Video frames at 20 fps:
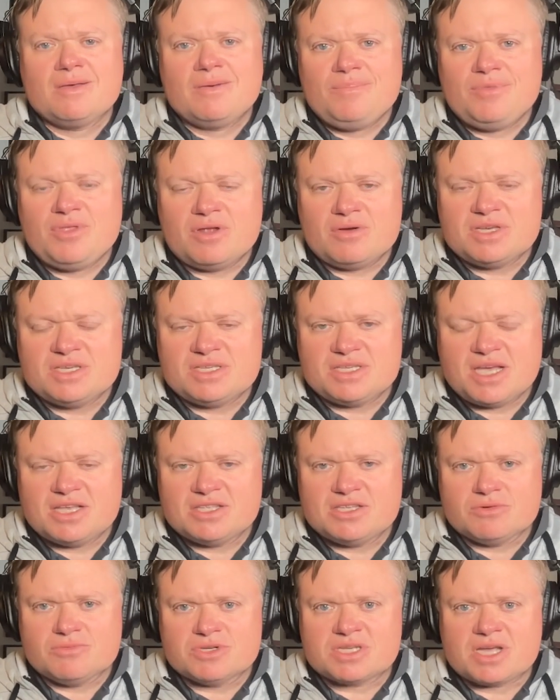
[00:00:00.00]
you know, his
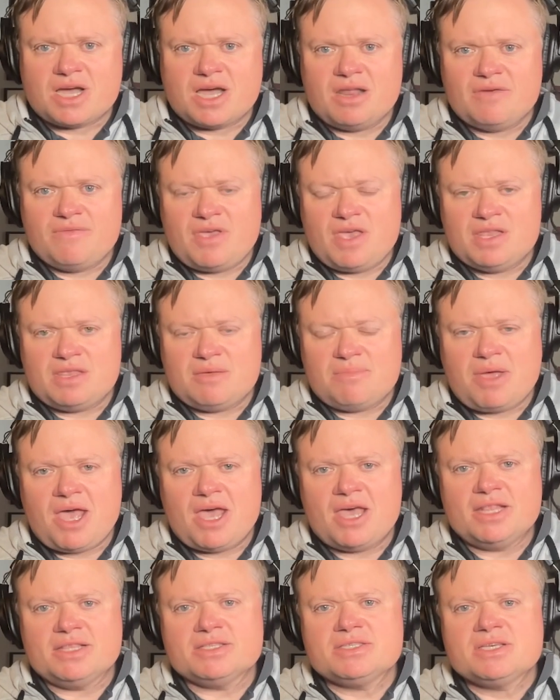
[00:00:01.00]
answer was kind of, it
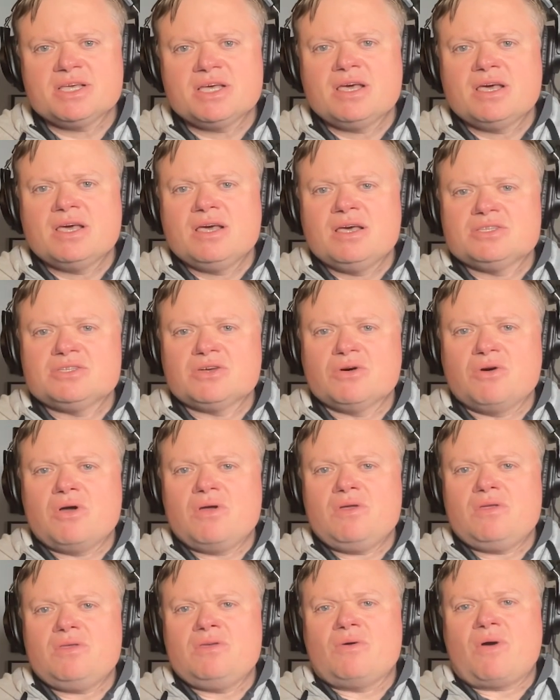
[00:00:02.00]
depends.
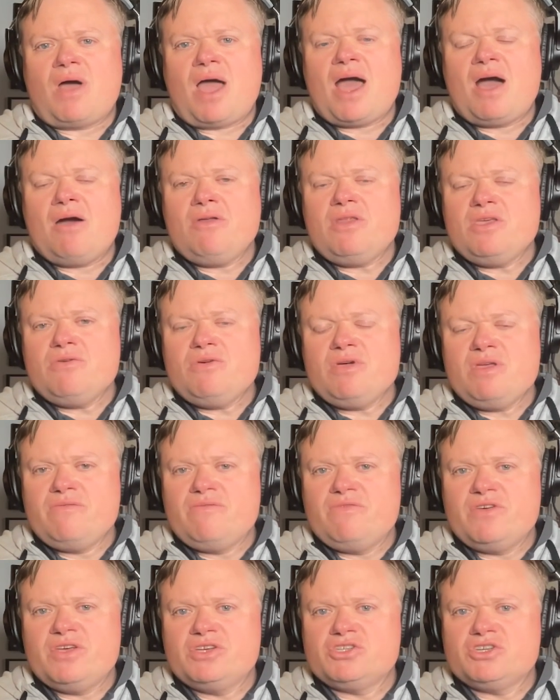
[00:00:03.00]
So, you know, how do you
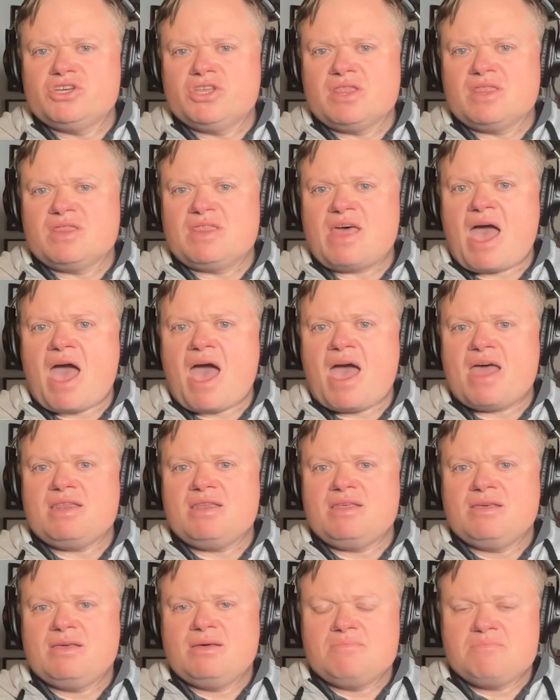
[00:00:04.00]
envision that
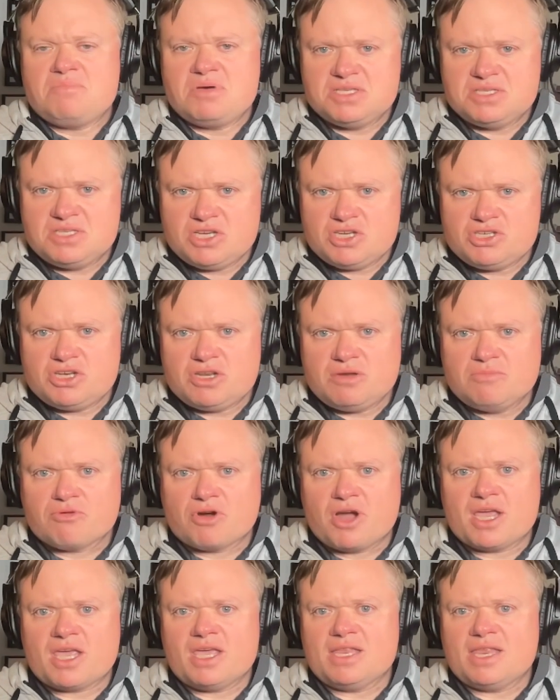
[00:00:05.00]
position
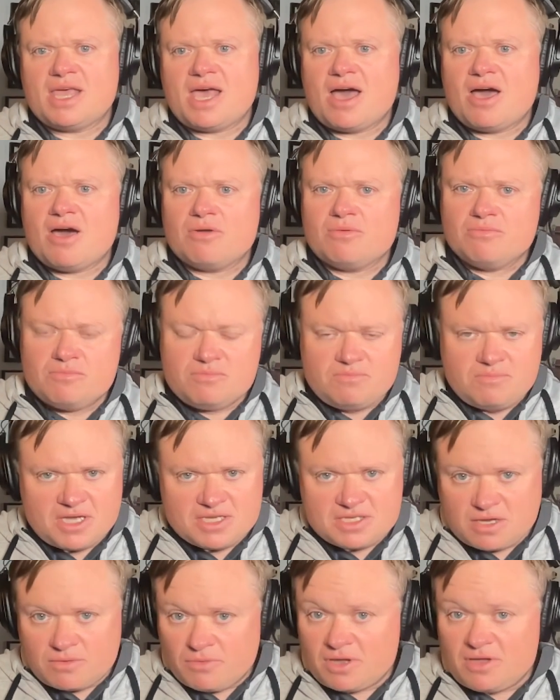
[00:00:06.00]
breaking down
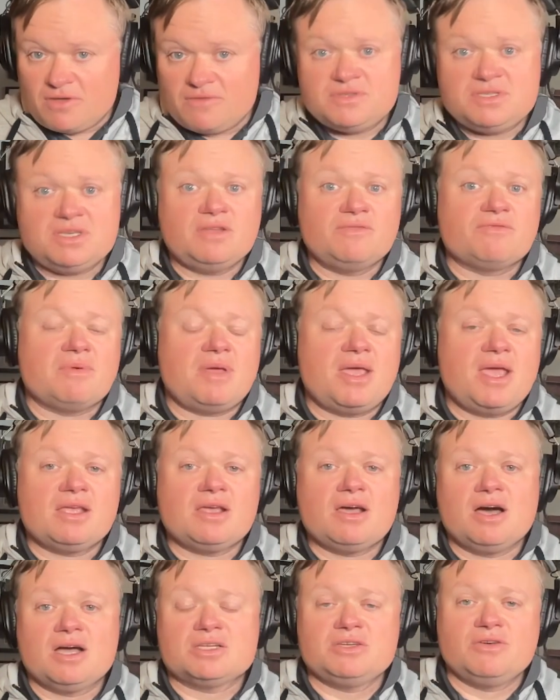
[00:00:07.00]
based on what you've seen from
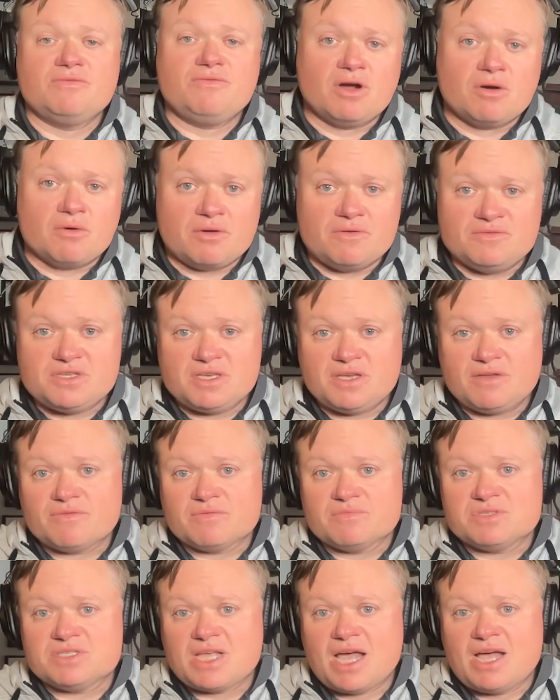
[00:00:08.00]
Hancock so far, what you've seen
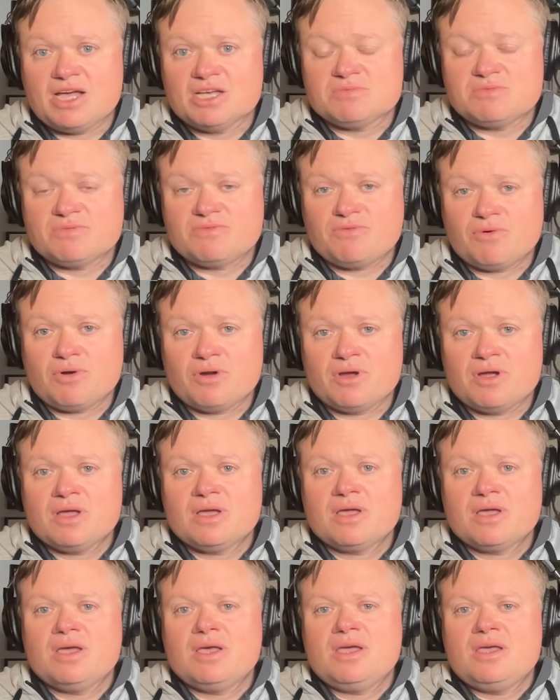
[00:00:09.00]
from Styles before?
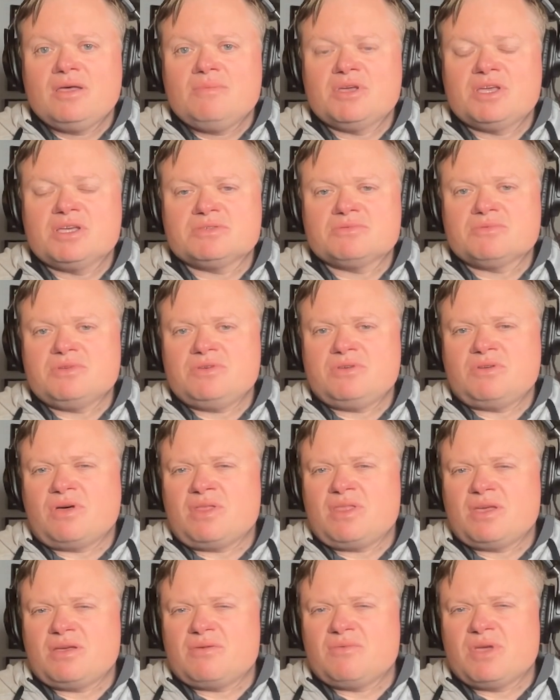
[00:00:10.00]
Because, you know, I
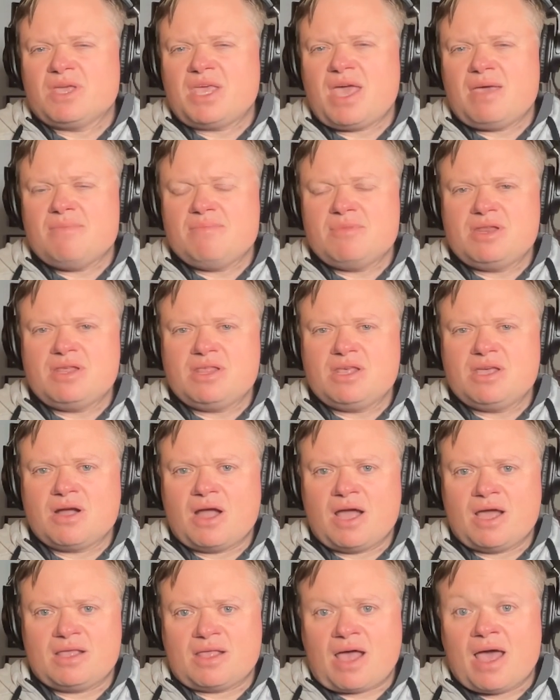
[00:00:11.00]
think we came into the year,
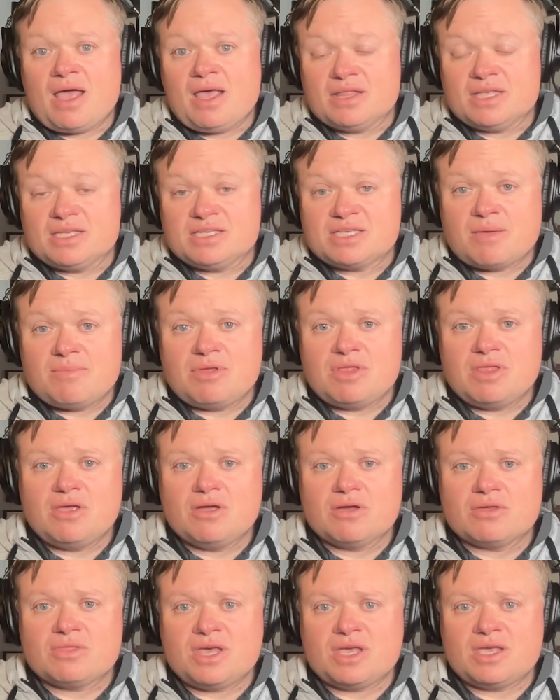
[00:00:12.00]
I, I at least came into the
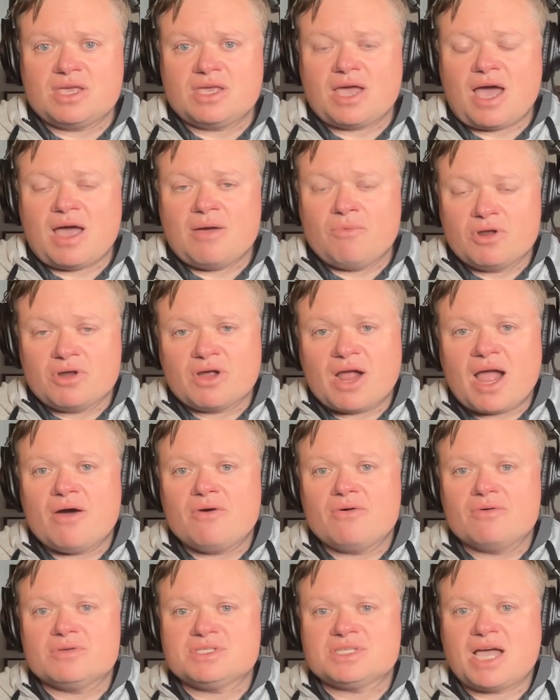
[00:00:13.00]
year thinking, I wonder
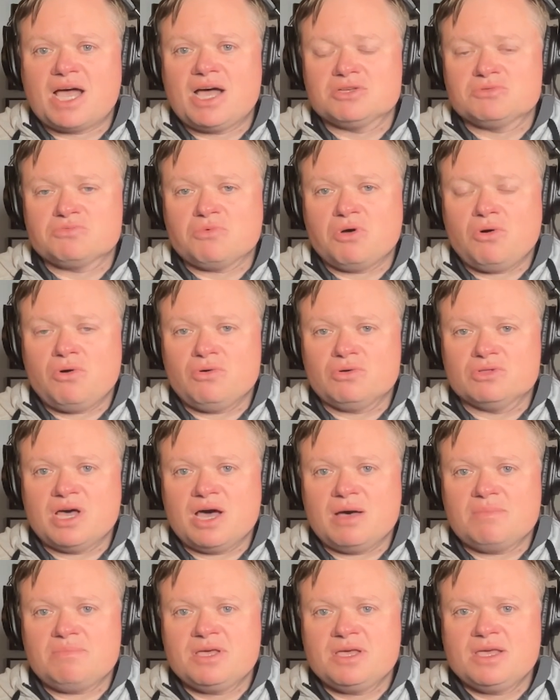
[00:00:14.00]
how Styles will hold
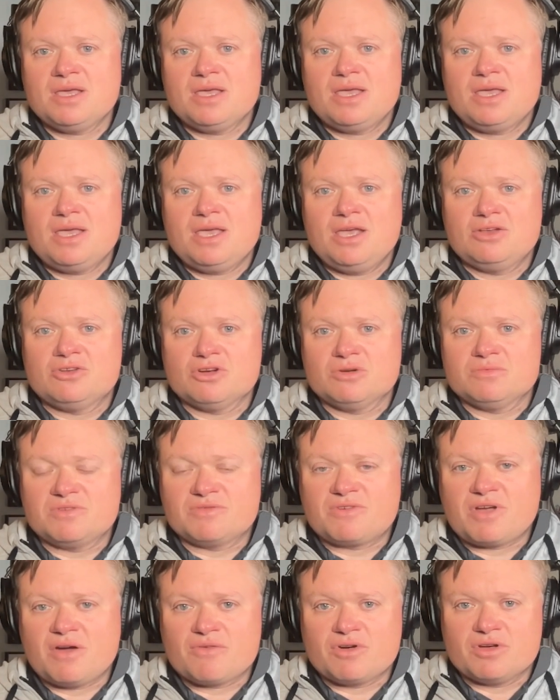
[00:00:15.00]
up in terms of
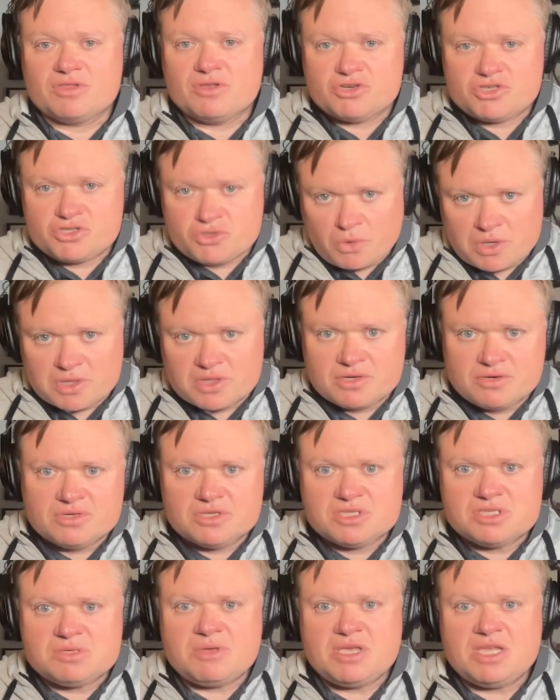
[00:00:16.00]
covering those short little
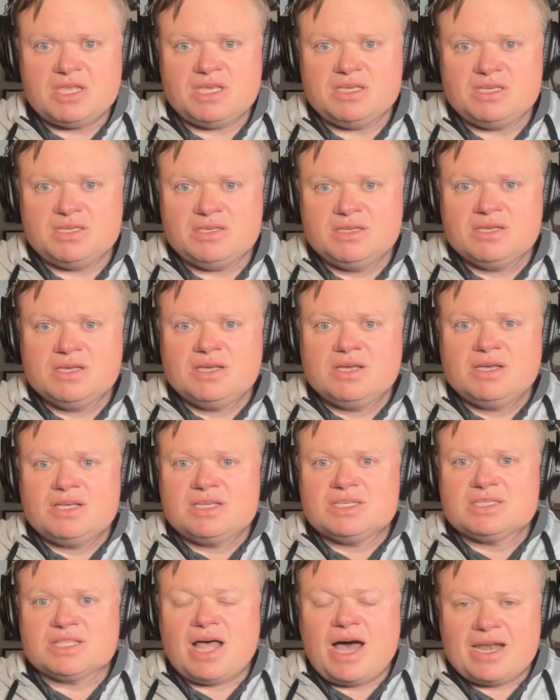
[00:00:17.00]
speedy
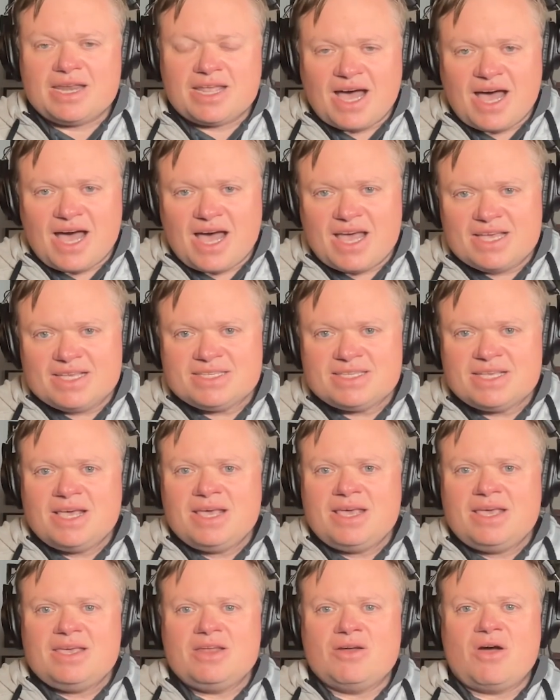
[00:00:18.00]
slot guys
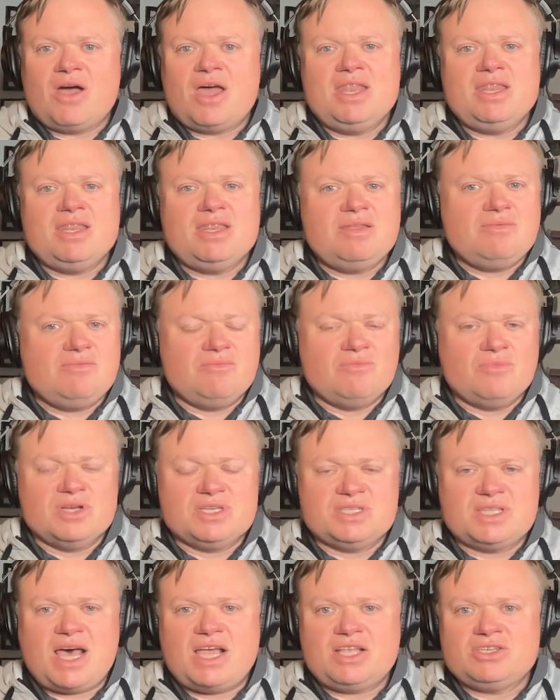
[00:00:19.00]
you know, and
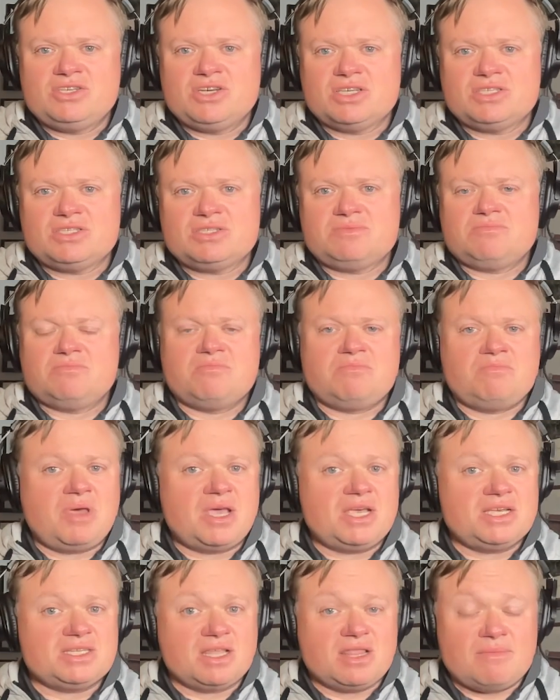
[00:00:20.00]
was that just
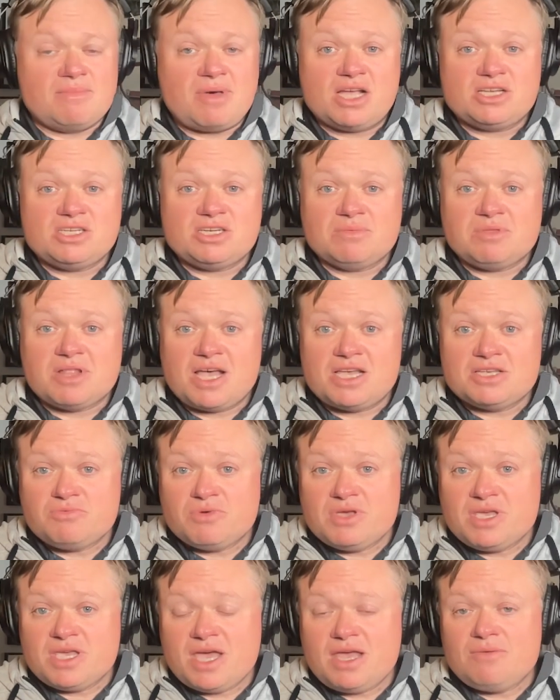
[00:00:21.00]
based on the matchup last
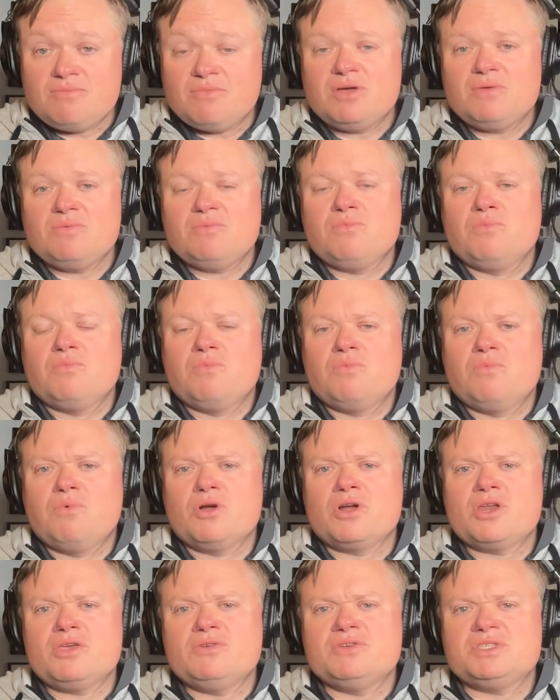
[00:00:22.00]
weekend? What
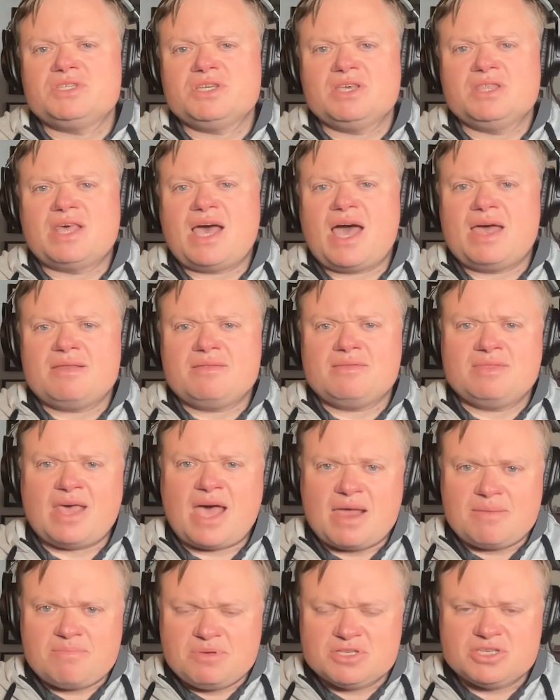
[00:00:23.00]
where do you see that
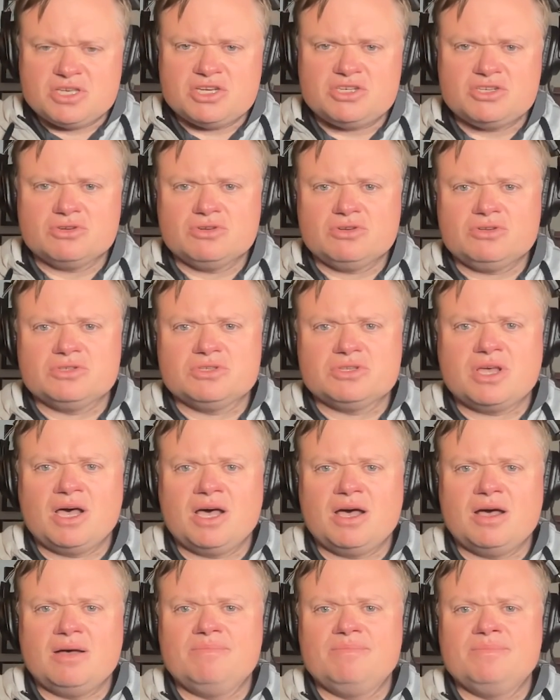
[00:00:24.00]
that positional
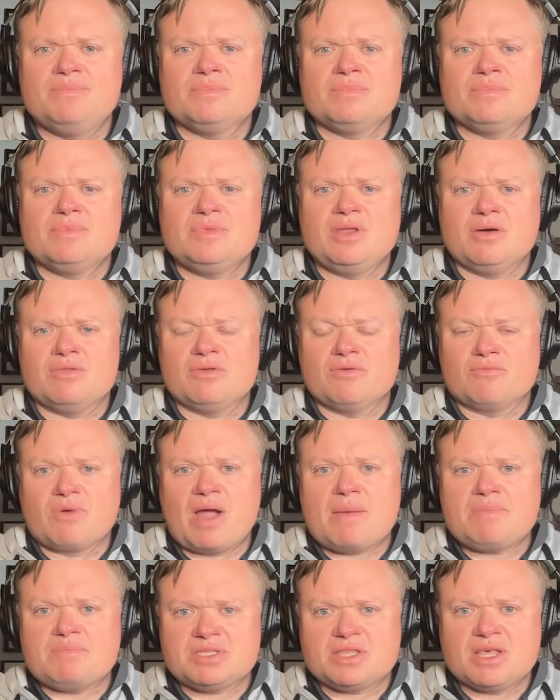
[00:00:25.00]
um, you know the
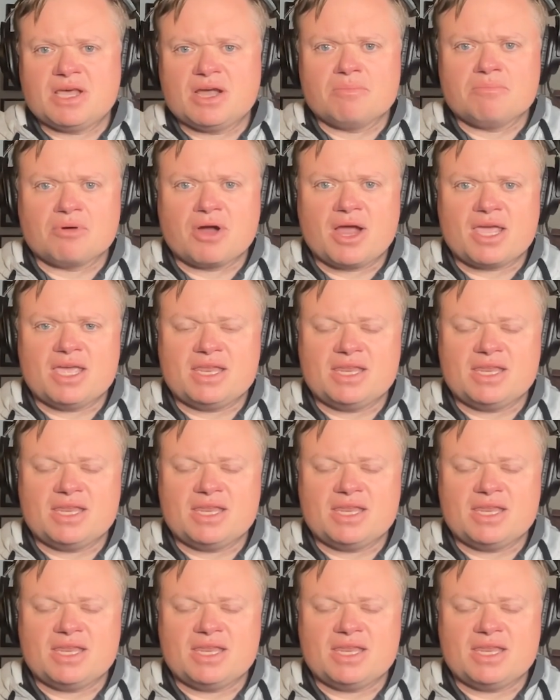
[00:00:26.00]
reps there breaking